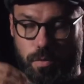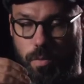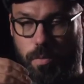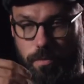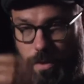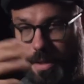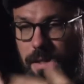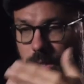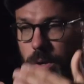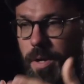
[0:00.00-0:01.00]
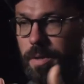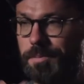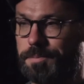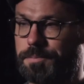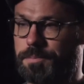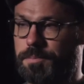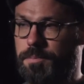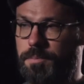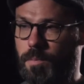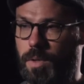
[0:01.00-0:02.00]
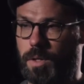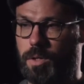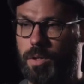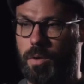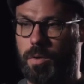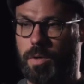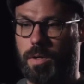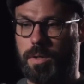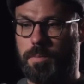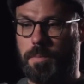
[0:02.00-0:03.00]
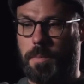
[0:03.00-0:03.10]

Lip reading: To finally where, you know,